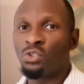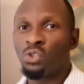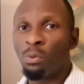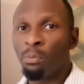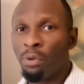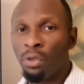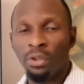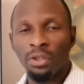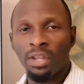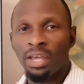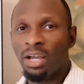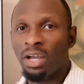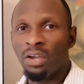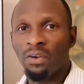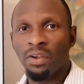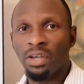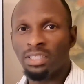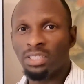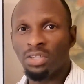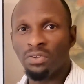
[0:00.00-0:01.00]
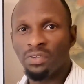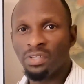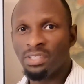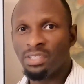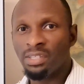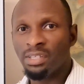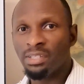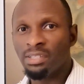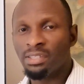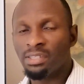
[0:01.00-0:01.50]
so many other
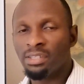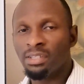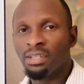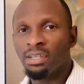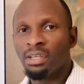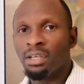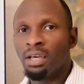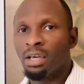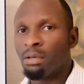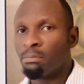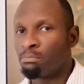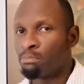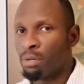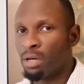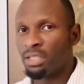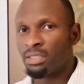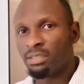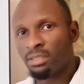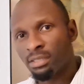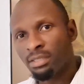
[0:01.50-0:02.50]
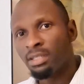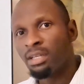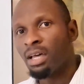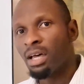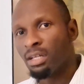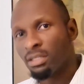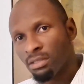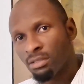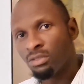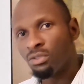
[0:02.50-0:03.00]
characteristics, but
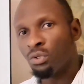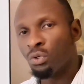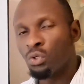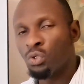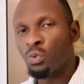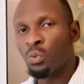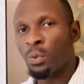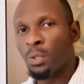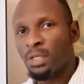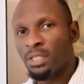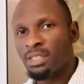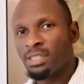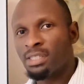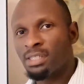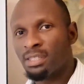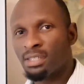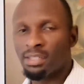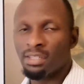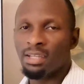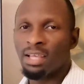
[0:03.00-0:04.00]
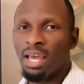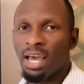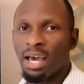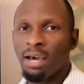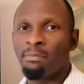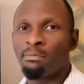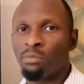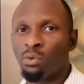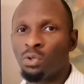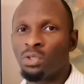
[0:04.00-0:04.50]
those ones
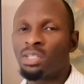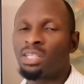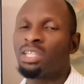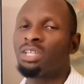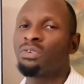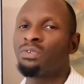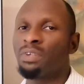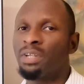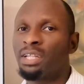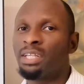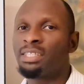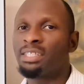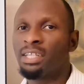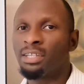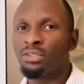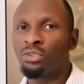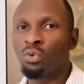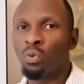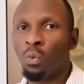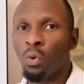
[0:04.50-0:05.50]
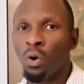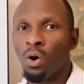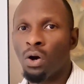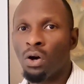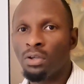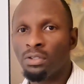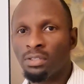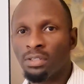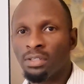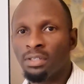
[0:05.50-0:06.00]
are mostly related to
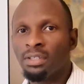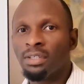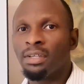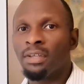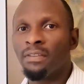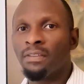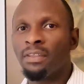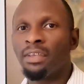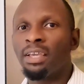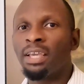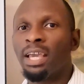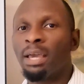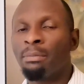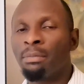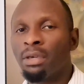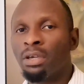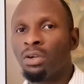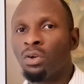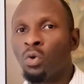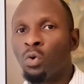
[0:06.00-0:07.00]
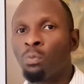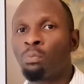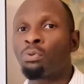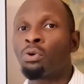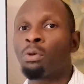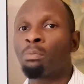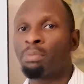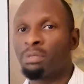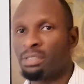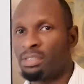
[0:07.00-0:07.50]
what? The chemical
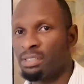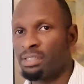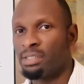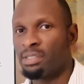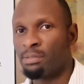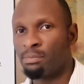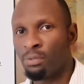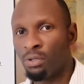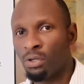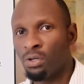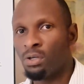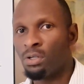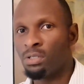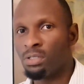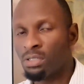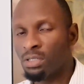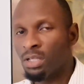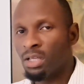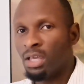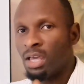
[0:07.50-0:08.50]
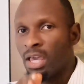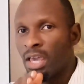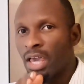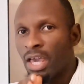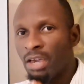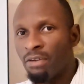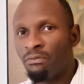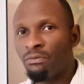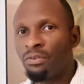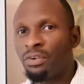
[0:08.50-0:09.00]
properties, because
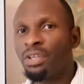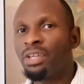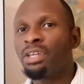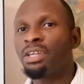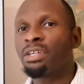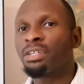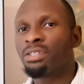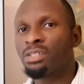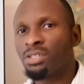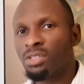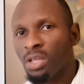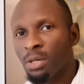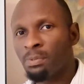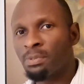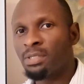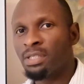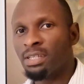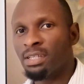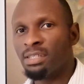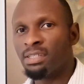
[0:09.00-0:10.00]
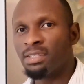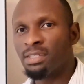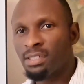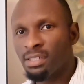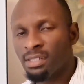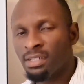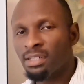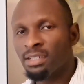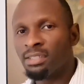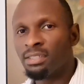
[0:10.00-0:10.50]
every
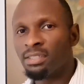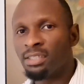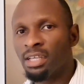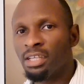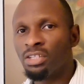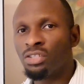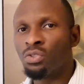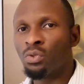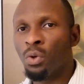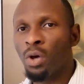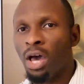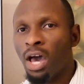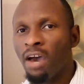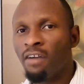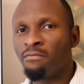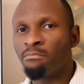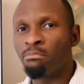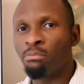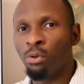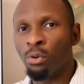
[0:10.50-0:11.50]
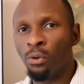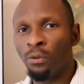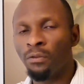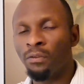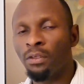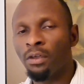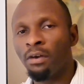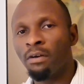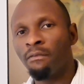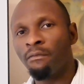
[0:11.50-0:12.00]
substance tends to have
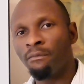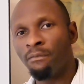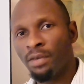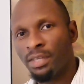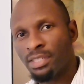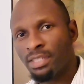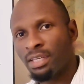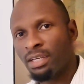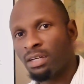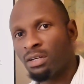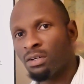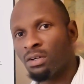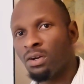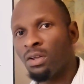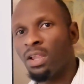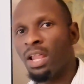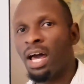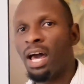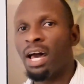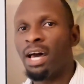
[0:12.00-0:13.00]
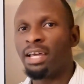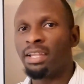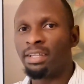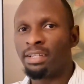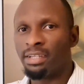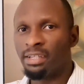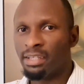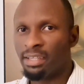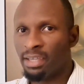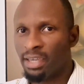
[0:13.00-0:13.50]
both physical
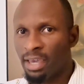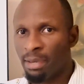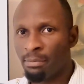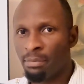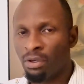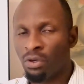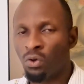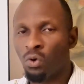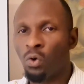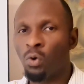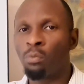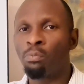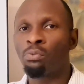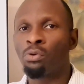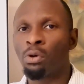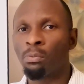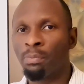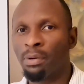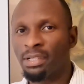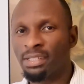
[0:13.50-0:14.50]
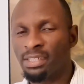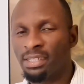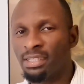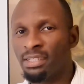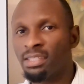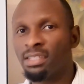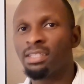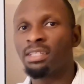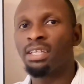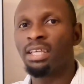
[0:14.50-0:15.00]
and chemical
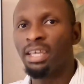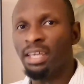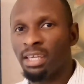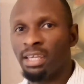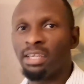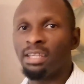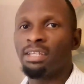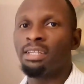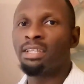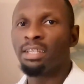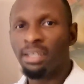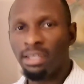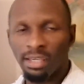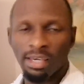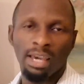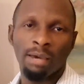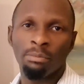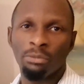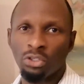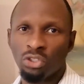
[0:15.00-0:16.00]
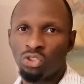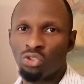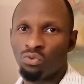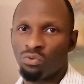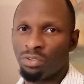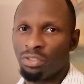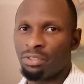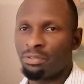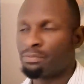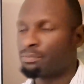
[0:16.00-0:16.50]
properties in
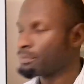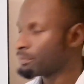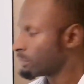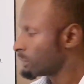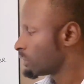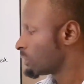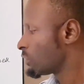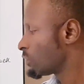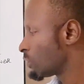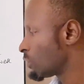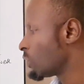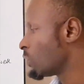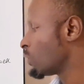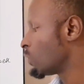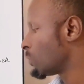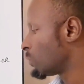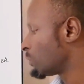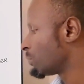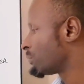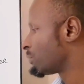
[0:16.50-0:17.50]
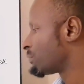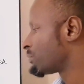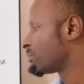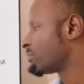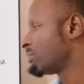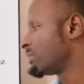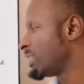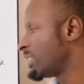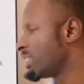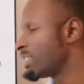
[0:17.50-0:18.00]
chemistry. So
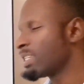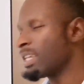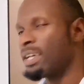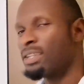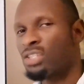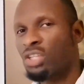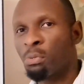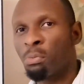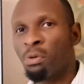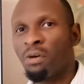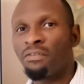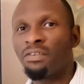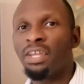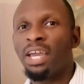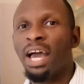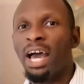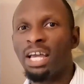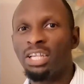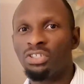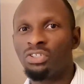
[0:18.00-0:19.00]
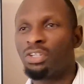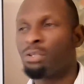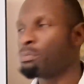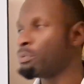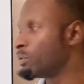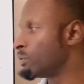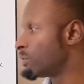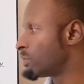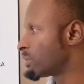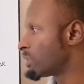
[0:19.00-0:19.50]
these are some of the
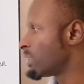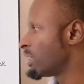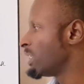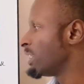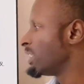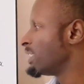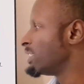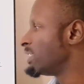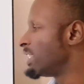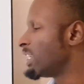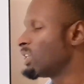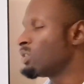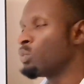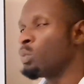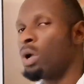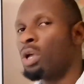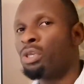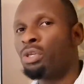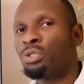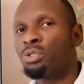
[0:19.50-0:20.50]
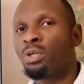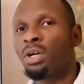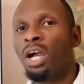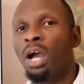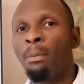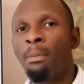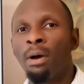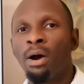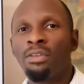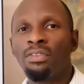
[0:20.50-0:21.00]
attributes. Then when you talk
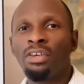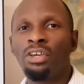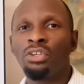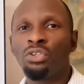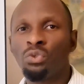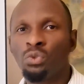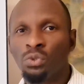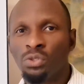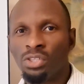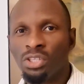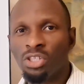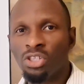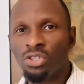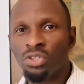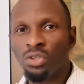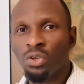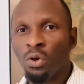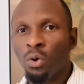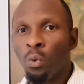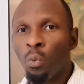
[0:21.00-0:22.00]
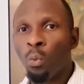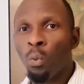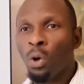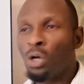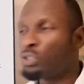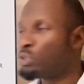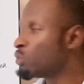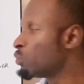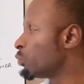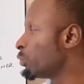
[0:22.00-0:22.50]
about the uses,
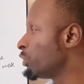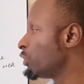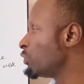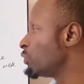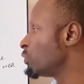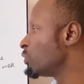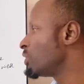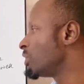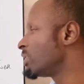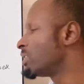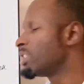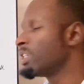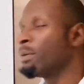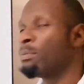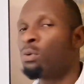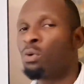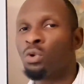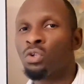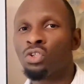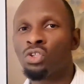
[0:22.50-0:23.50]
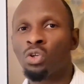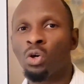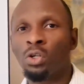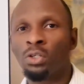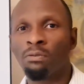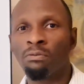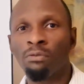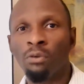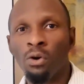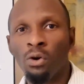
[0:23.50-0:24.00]
what do we use the table
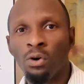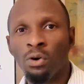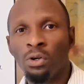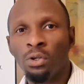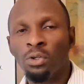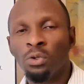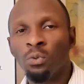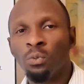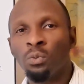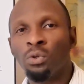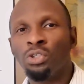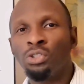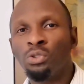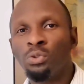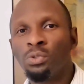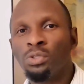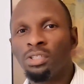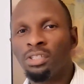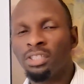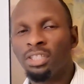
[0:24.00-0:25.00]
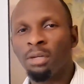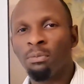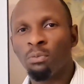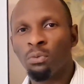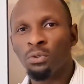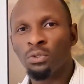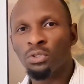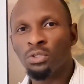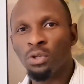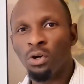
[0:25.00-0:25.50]
salt for? We use the
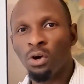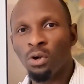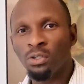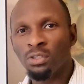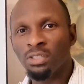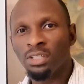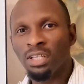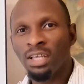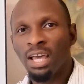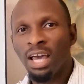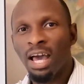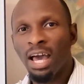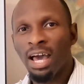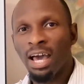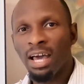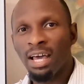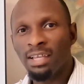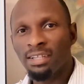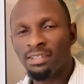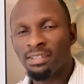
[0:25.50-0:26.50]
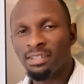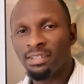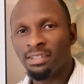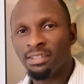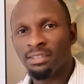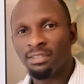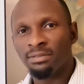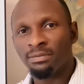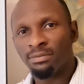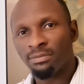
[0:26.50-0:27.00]
table salt
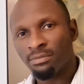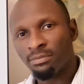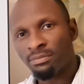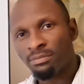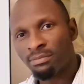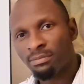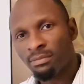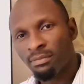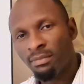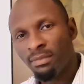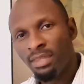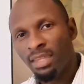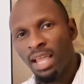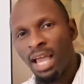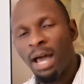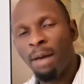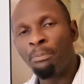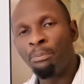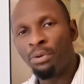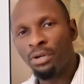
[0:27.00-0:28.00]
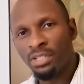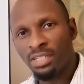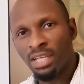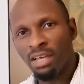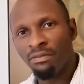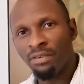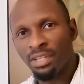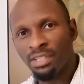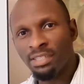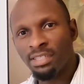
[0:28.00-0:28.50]
as a
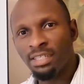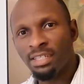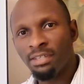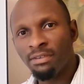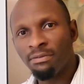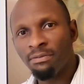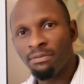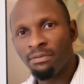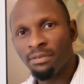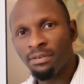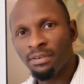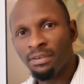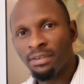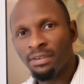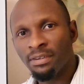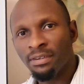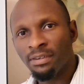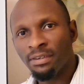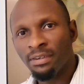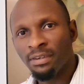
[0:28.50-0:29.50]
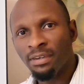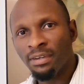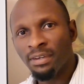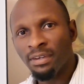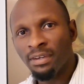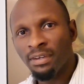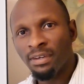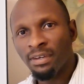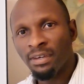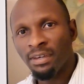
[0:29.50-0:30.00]
preservative
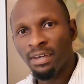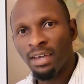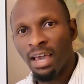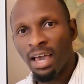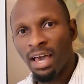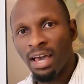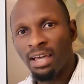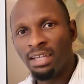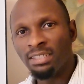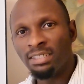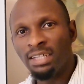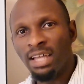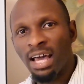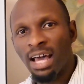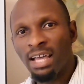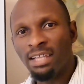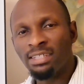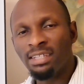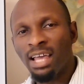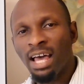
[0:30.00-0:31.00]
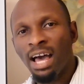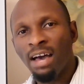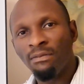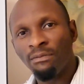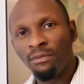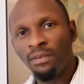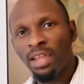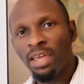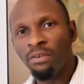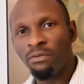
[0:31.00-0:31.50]
and as a
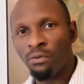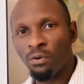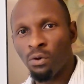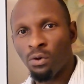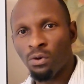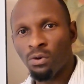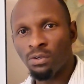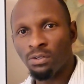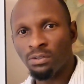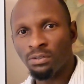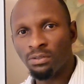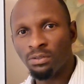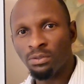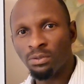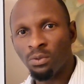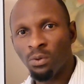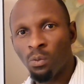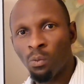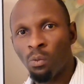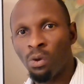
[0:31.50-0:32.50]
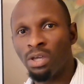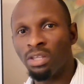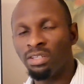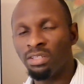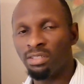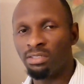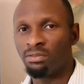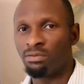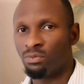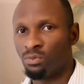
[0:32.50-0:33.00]
flavor
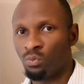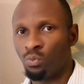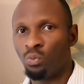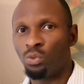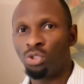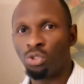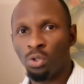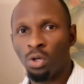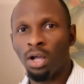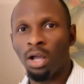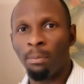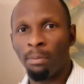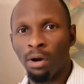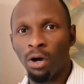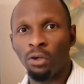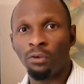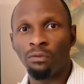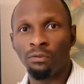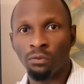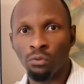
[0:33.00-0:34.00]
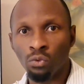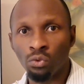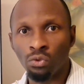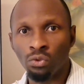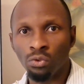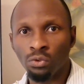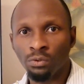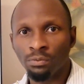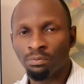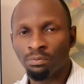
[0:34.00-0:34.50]
when we talk about food.